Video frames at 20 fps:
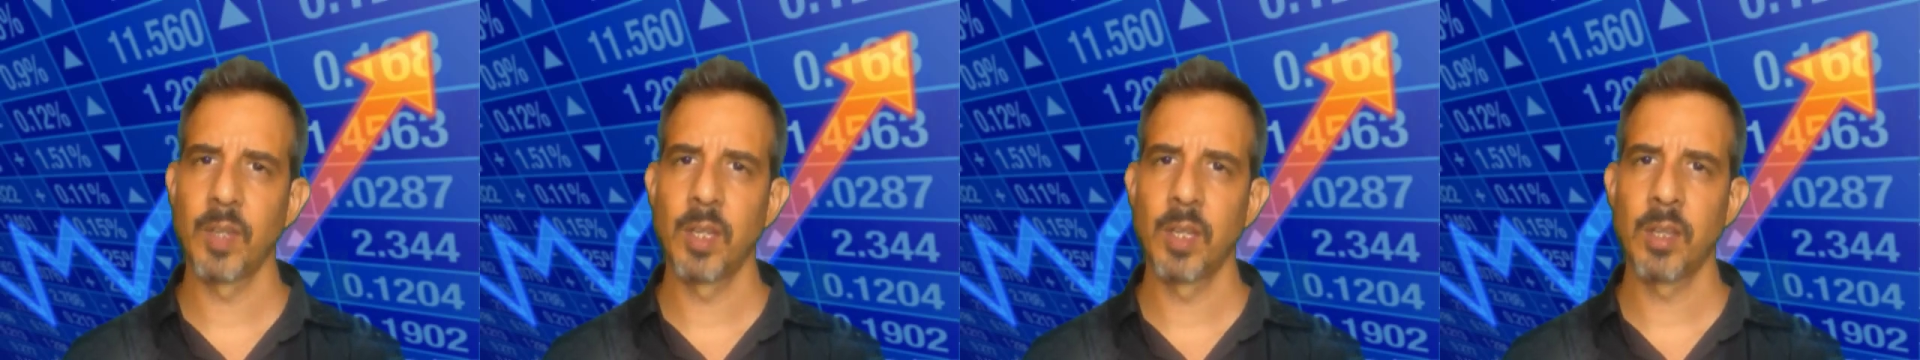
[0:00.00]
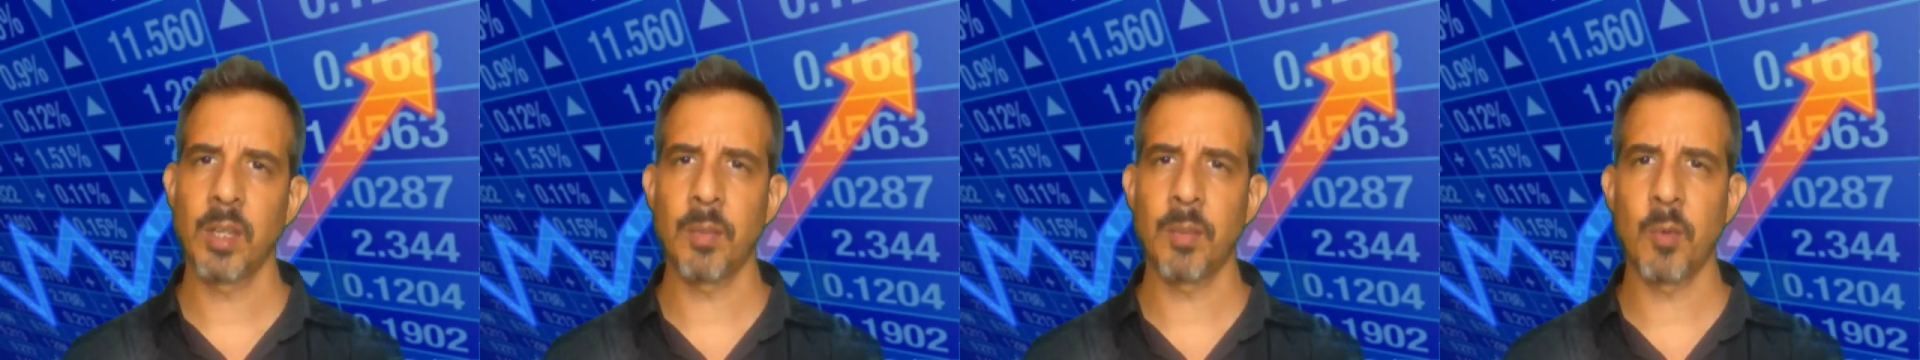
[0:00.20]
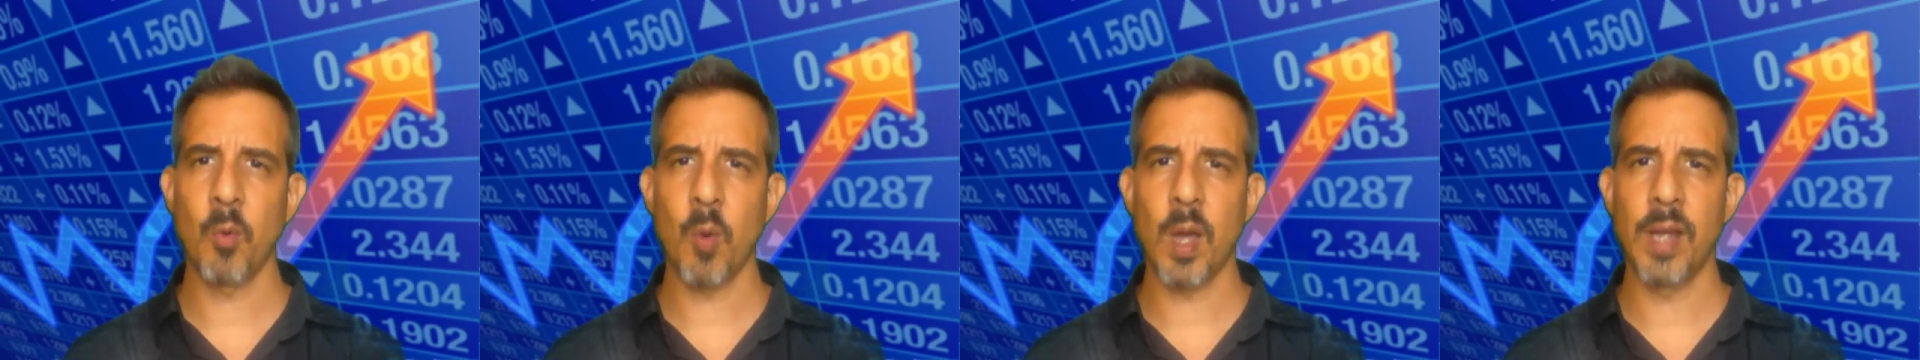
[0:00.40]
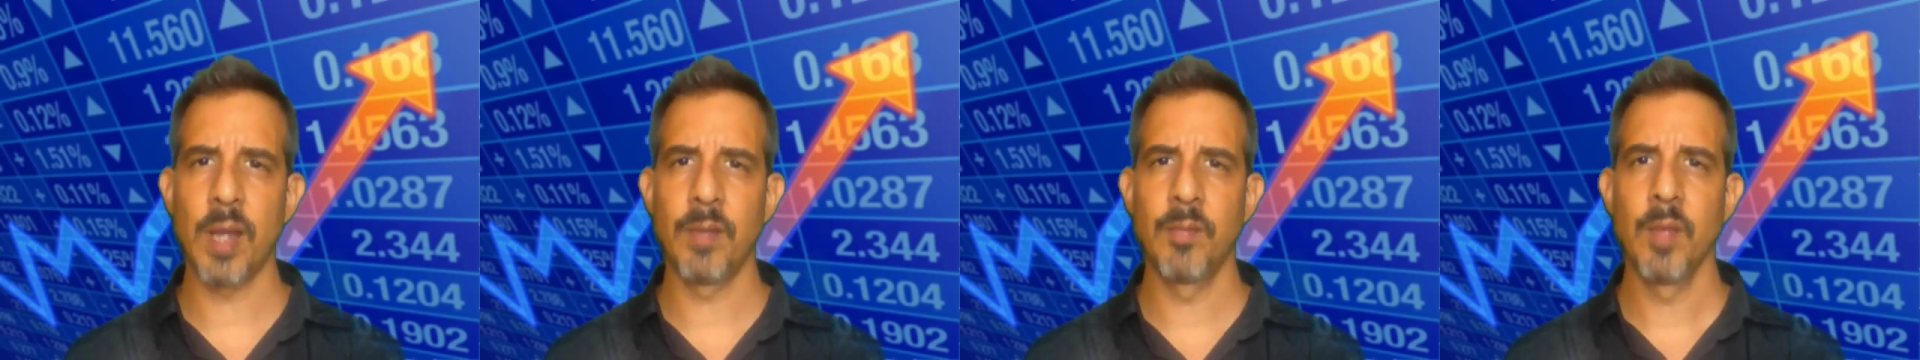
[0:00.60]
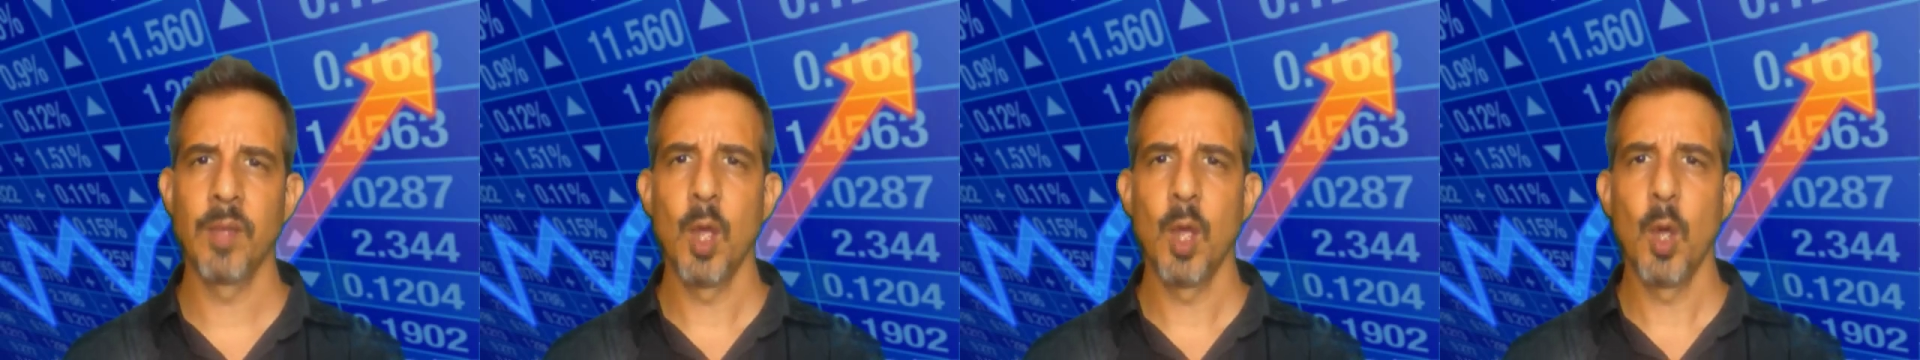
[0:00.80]
Number one,
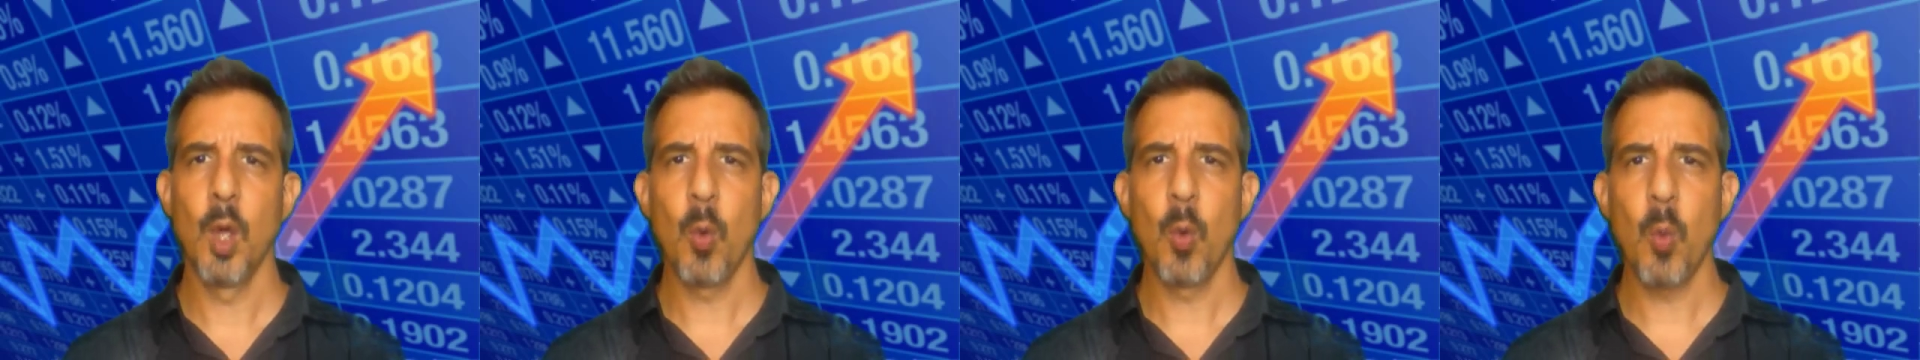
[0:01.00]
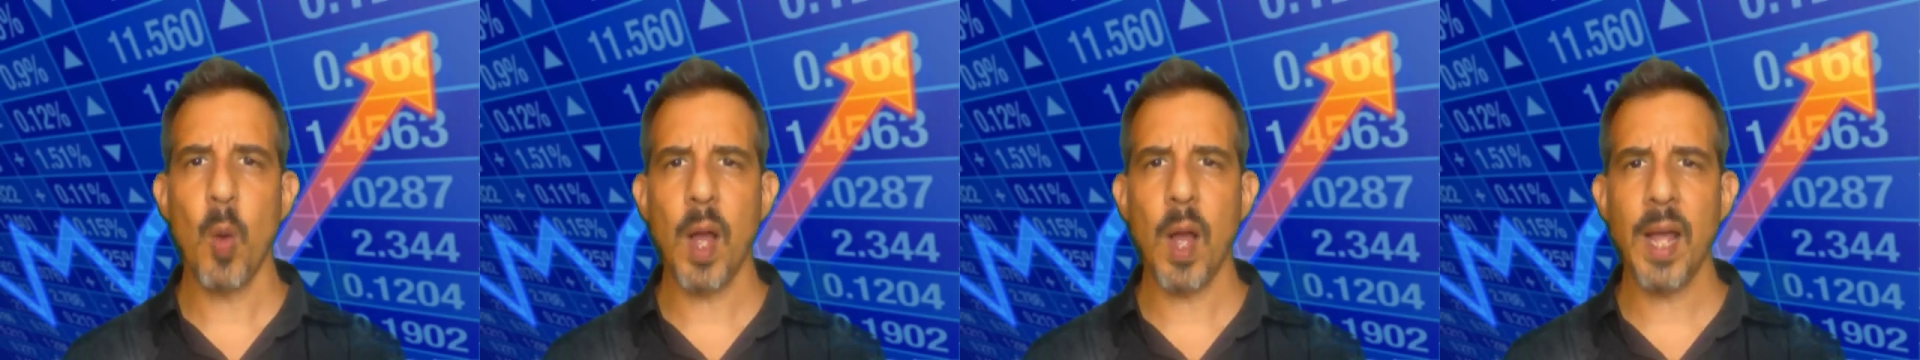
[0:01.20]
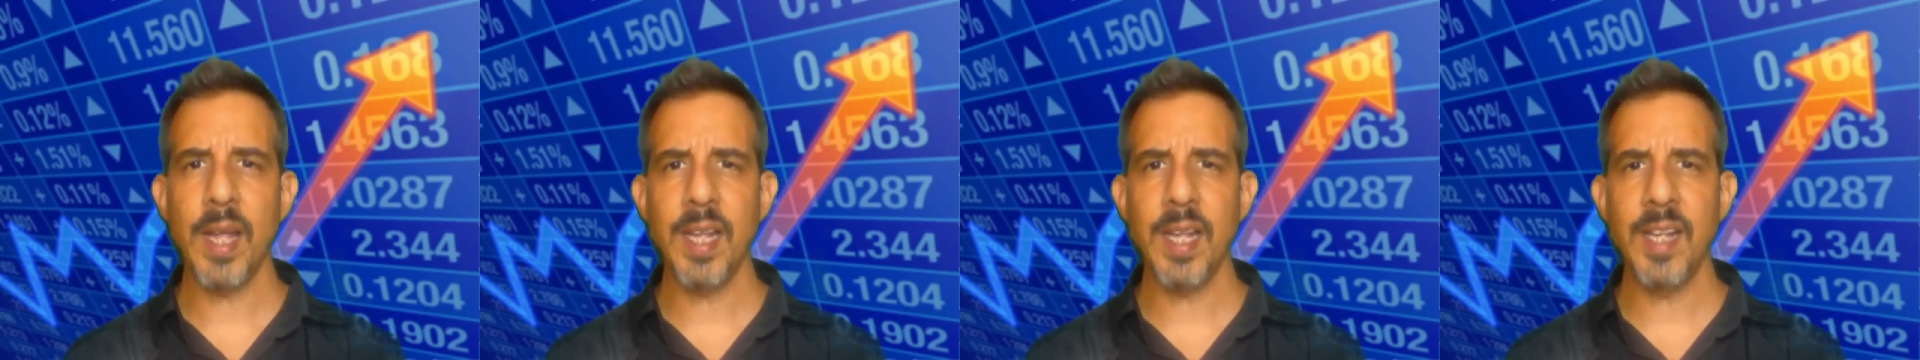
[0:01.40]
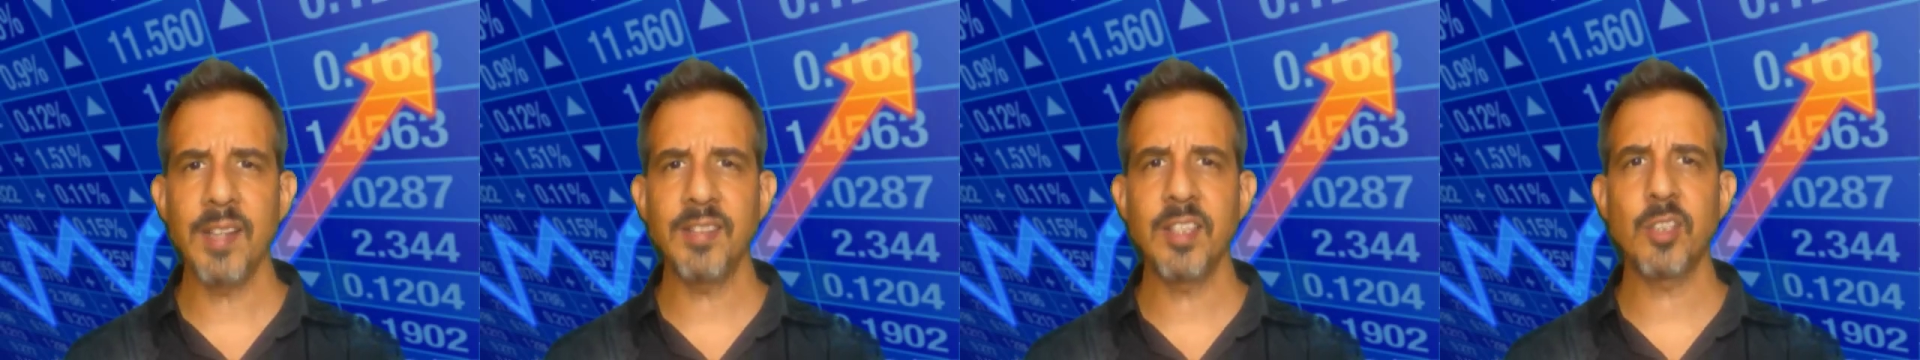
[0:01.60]
why is